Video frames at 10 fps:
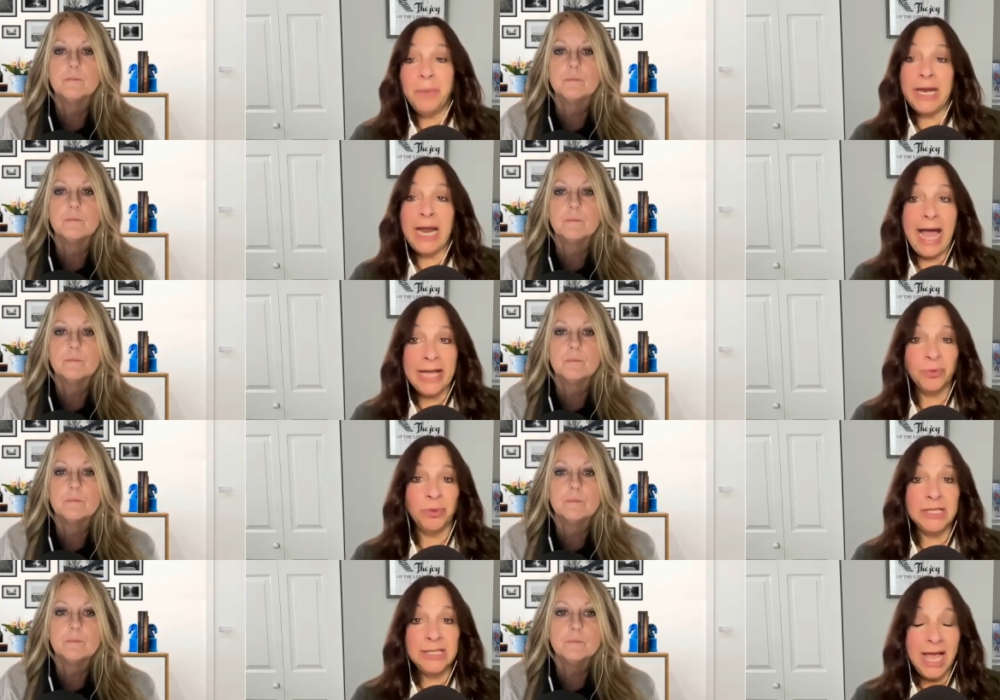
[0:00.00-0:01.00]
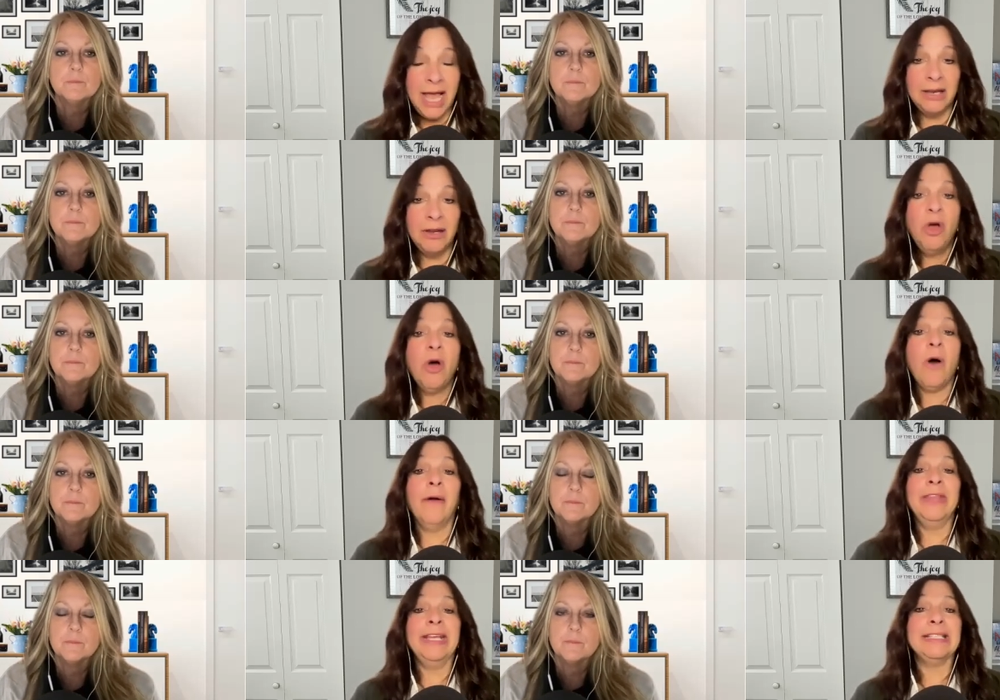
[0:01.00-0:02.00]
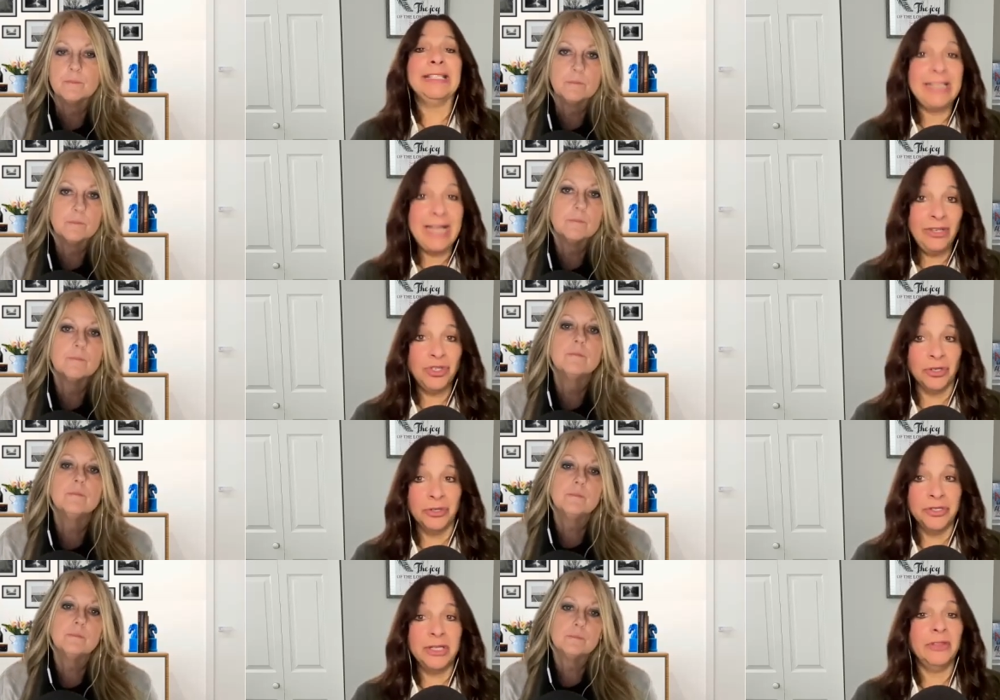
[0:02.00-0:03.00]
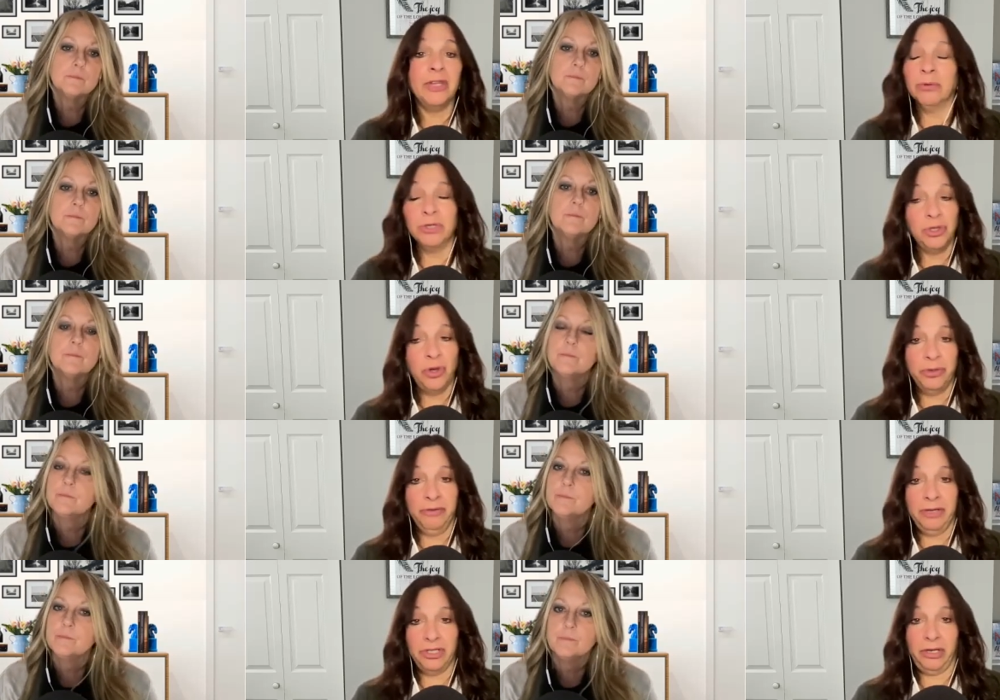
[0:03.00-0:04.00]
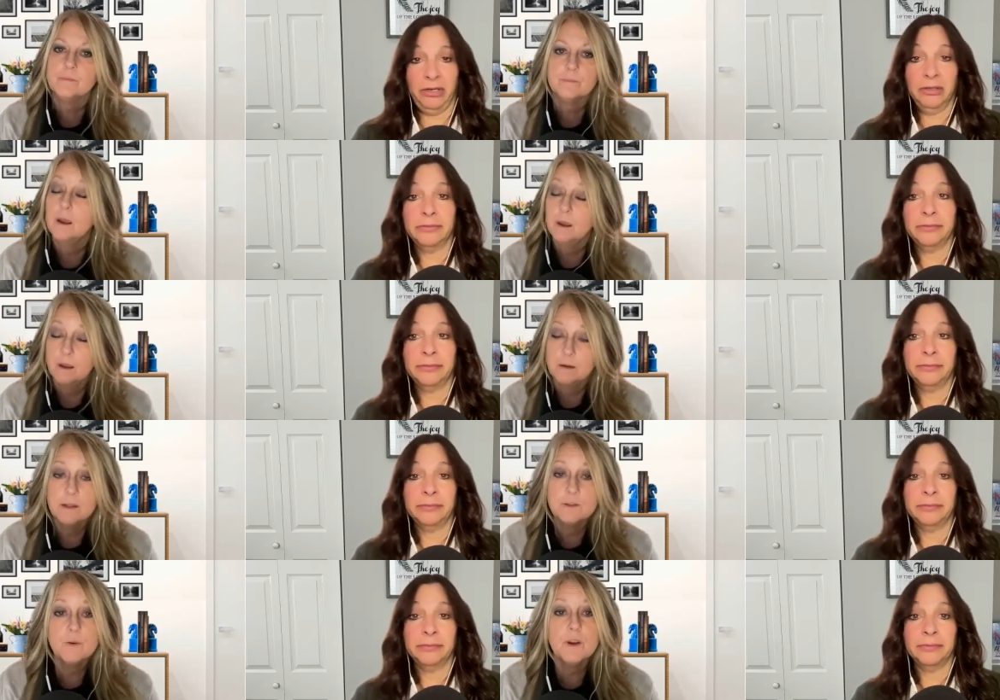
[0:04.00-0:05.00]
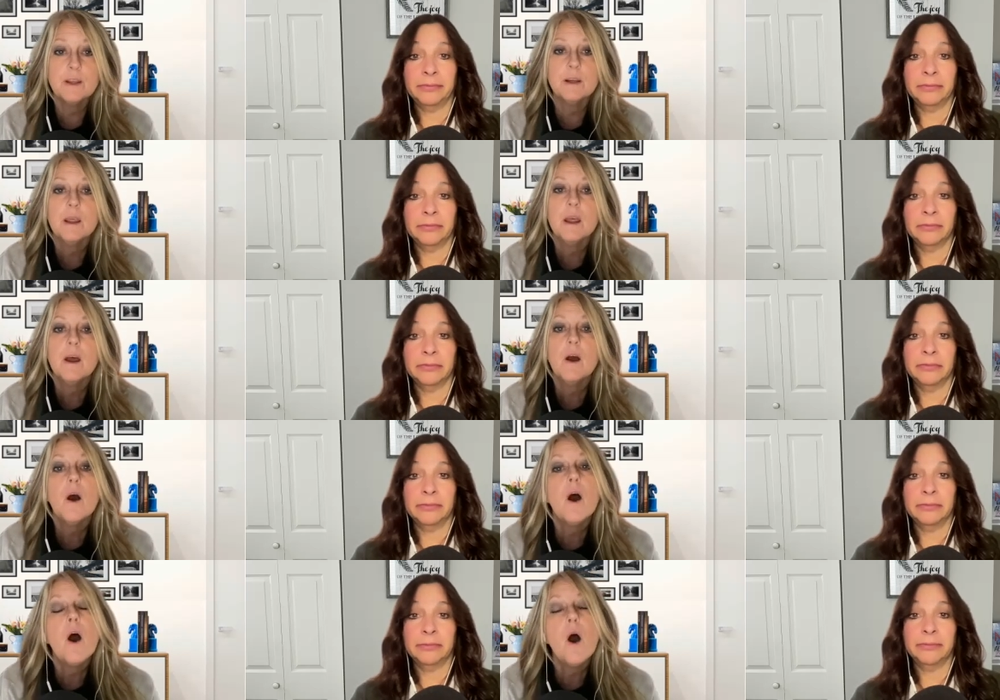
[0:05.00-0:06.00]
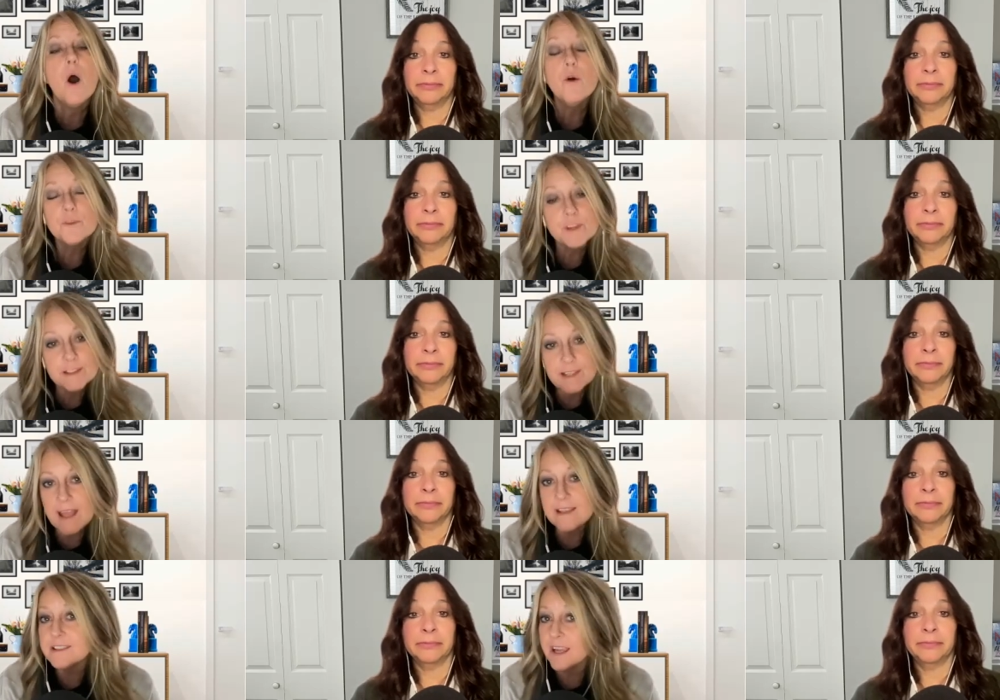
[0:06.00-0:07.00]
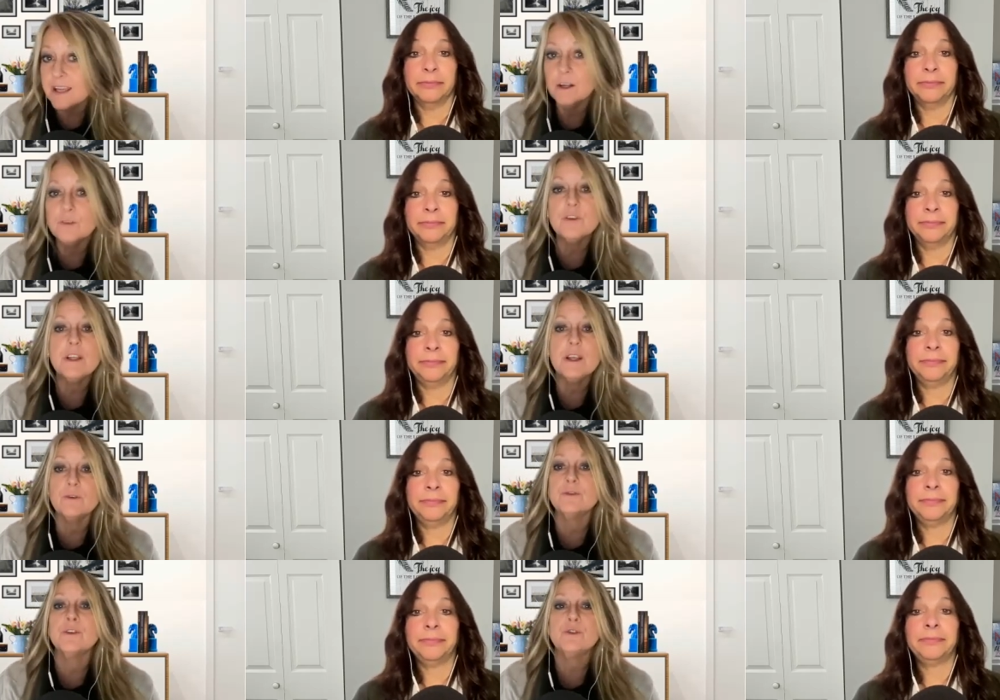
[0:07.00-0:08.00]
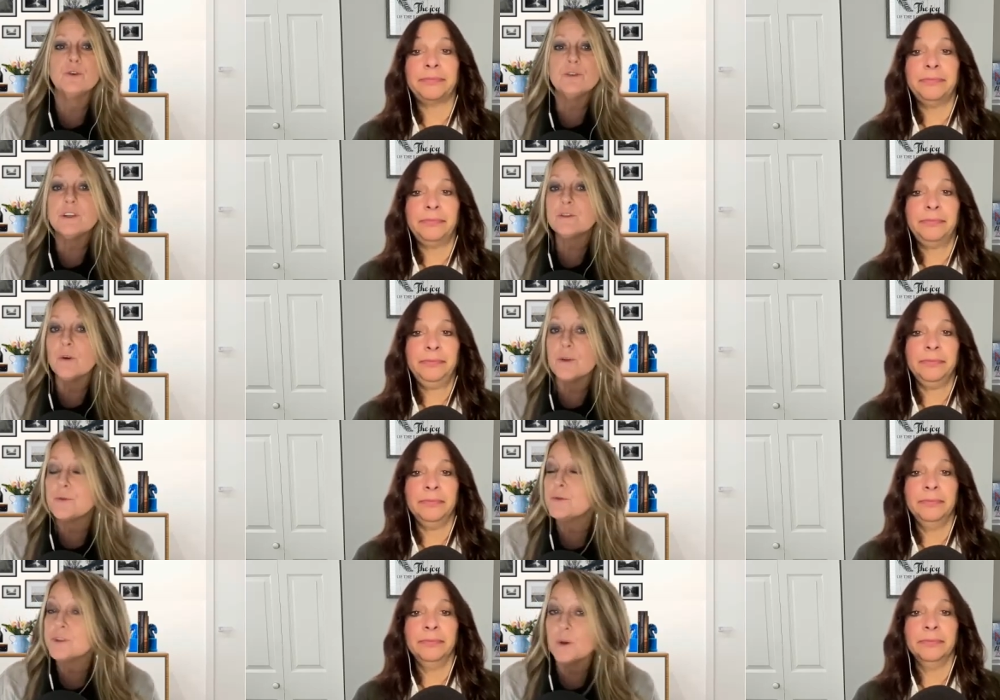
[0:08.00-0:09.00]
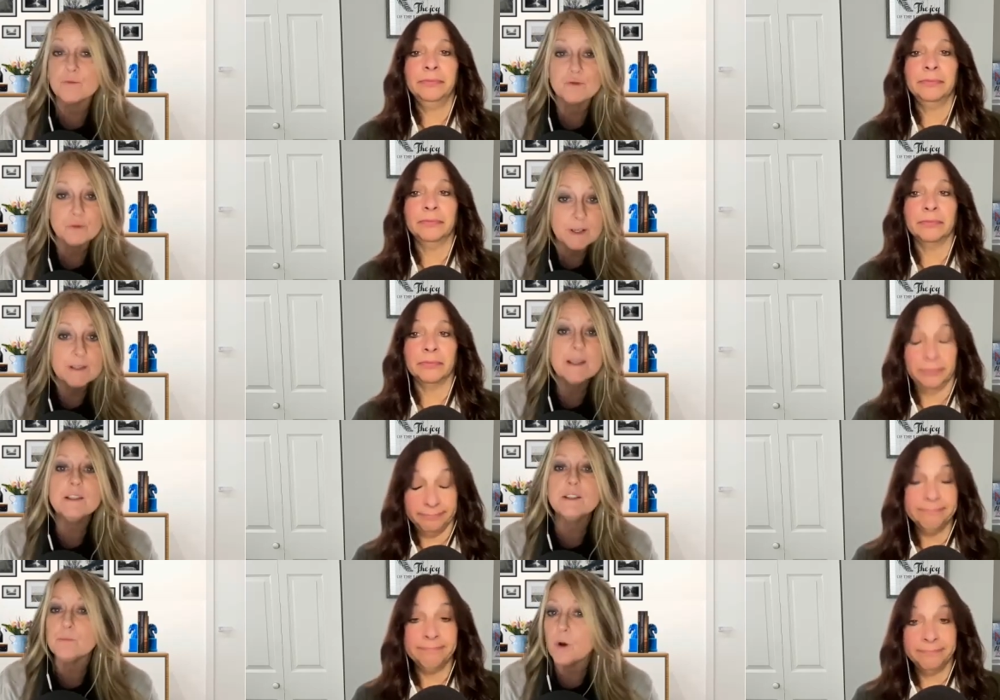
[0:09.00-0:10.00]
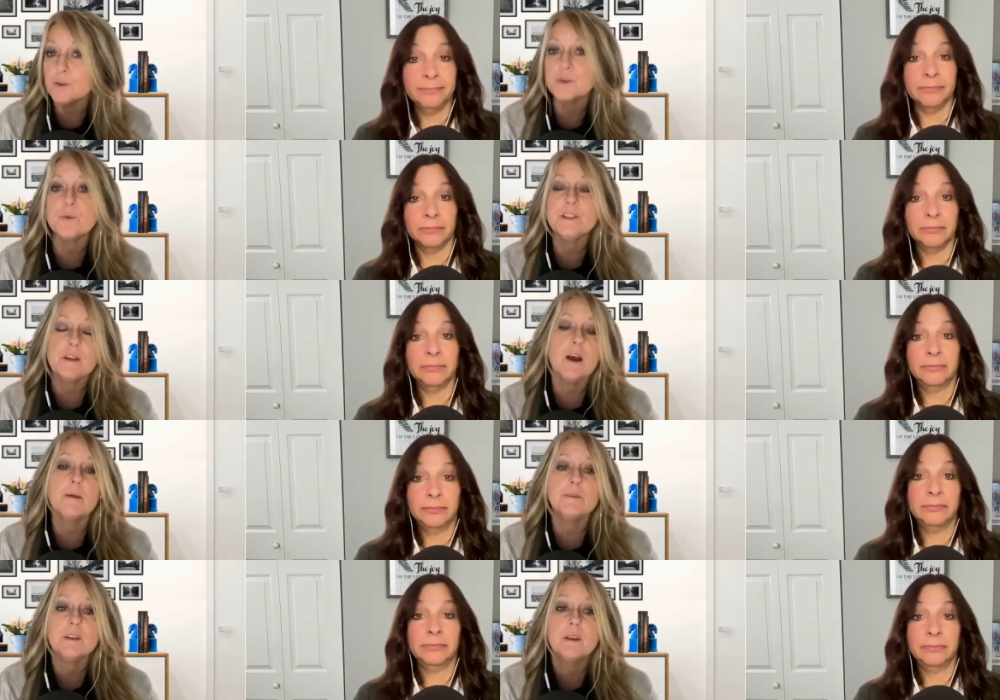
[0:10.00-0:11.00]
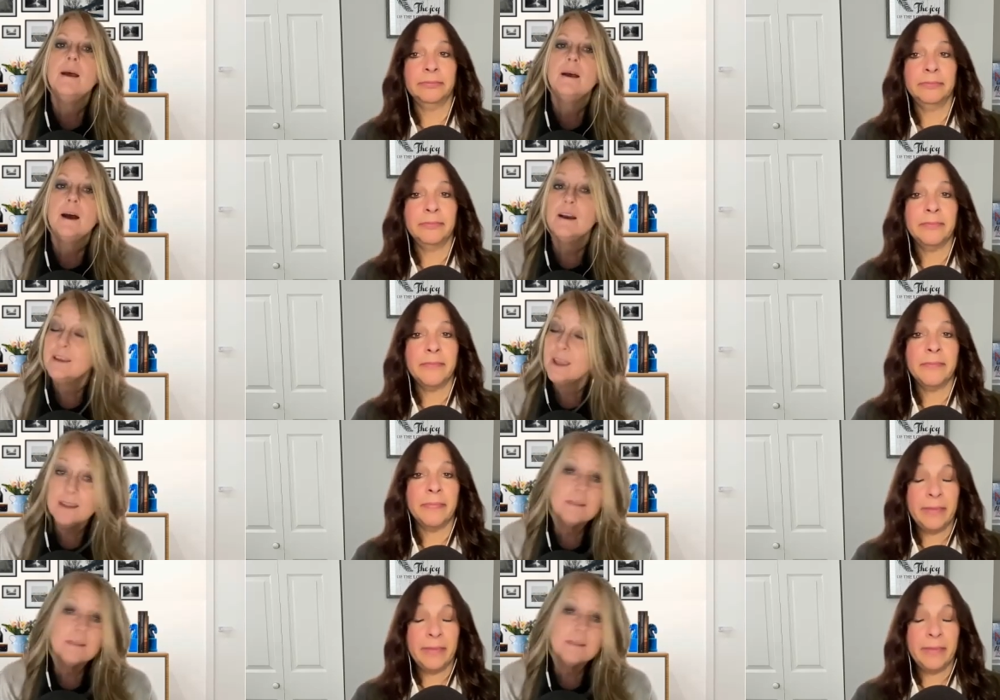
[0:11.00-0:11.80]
Speaker 1: But as we said, on the essentials, there was no division. That's right.
Speaker 2: Over the last 800 years, the church has gone through some really tumultuous times, again,